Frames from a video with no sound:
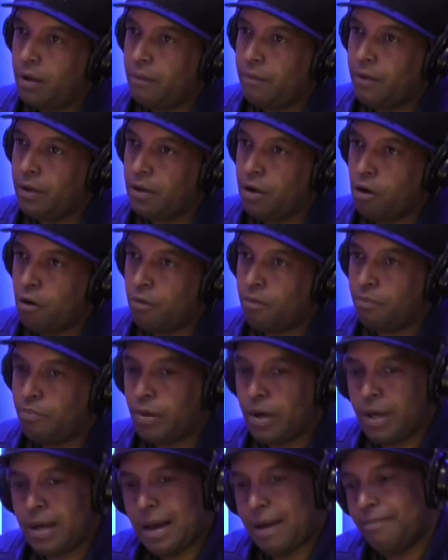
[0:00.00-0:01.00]
You know,
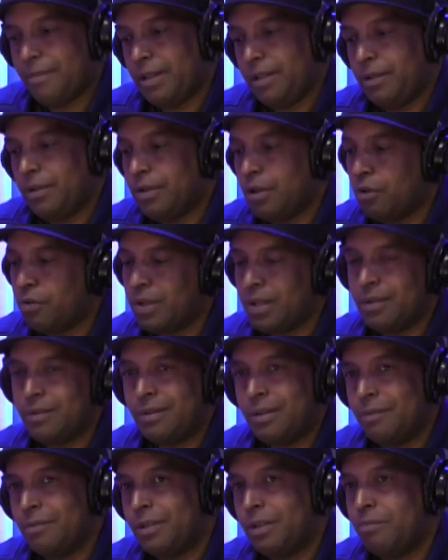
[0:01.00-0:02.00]
but I mean, you know, the,
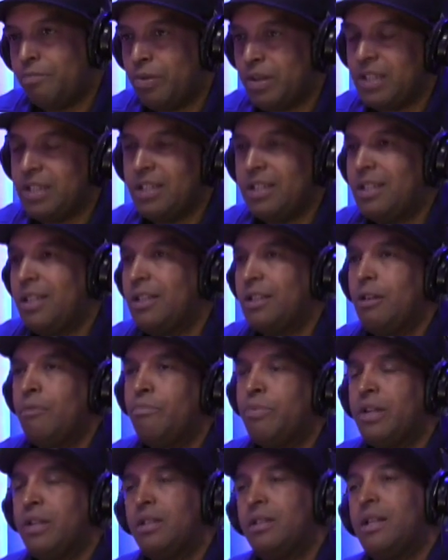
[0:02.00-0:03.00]
the, the business is the
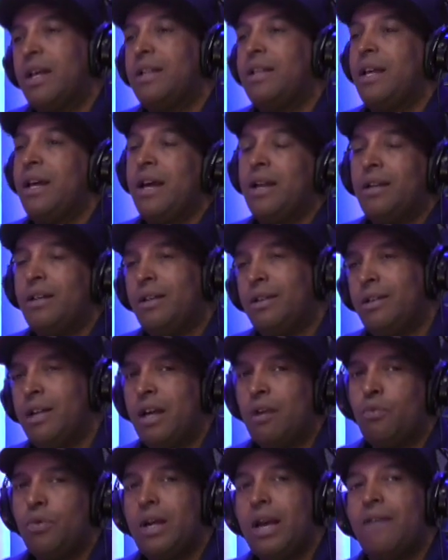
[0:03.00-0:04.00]
business. At the end of the
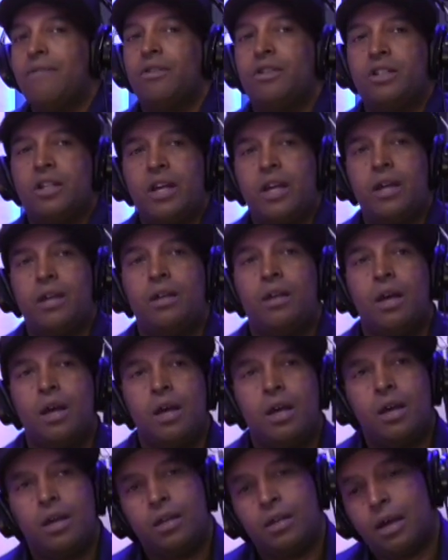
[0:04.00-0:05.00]
day, we have a saying
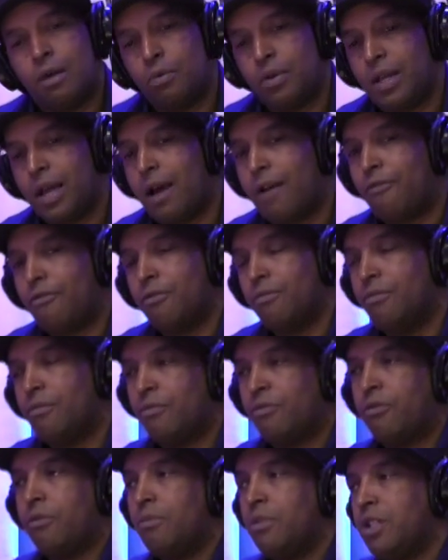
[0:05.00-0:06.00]
that we got from
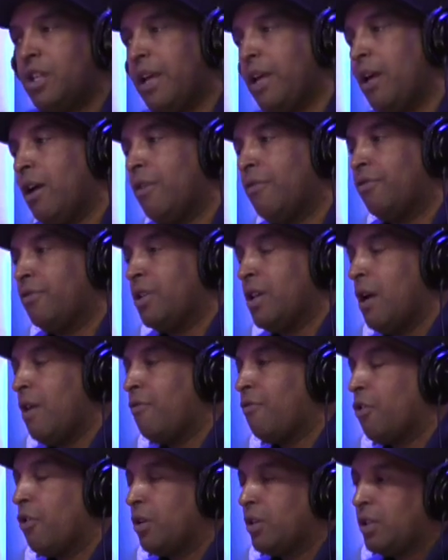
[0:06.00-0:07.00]
from JF John
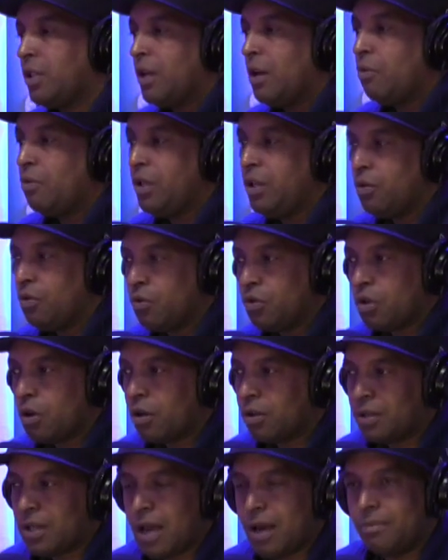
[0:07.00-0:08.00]
Ferguson that we use
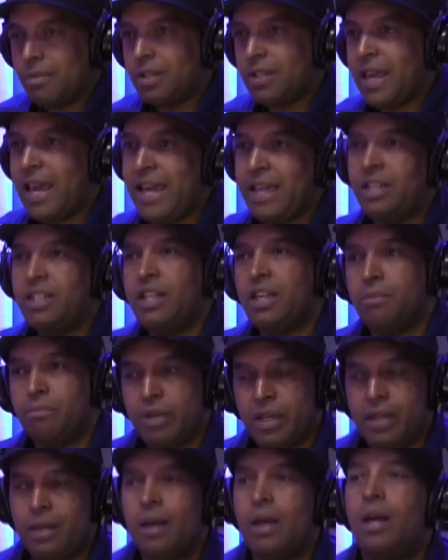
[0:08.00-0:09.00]
all the time is
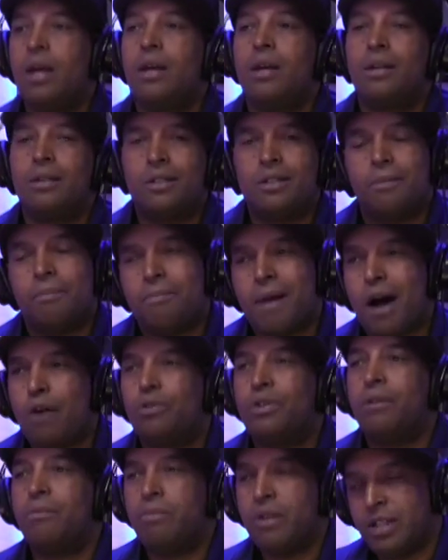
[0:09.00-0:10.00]
ATB. This is
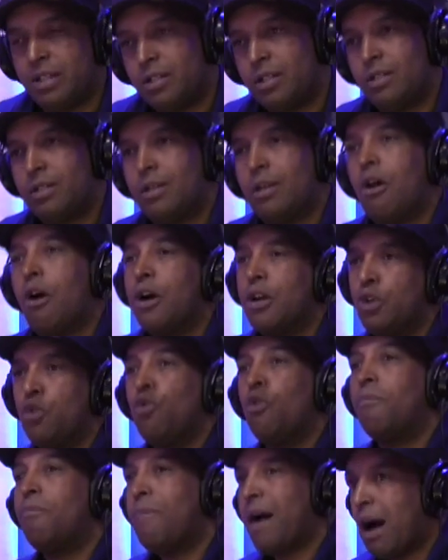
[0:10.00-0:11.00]
about the business. Are
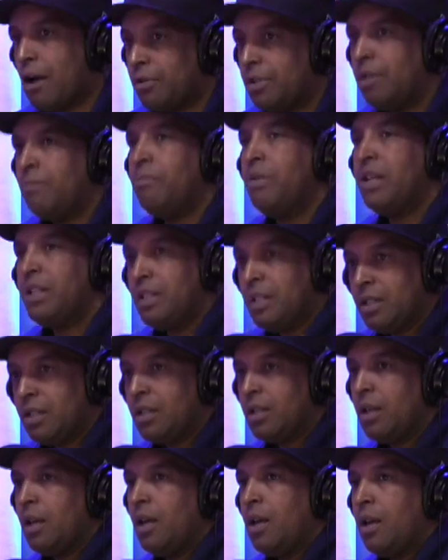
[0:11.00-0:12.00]
you about the
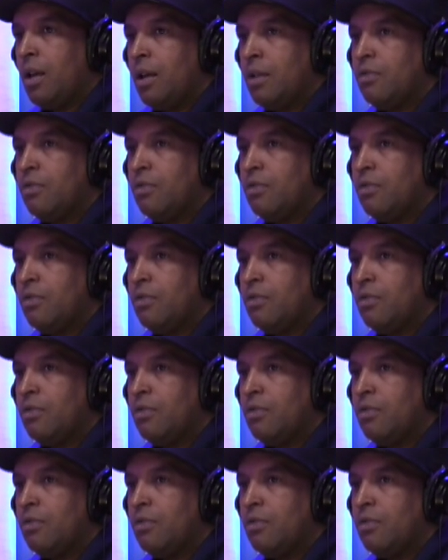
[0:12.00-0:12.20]
business? Mm-hmm.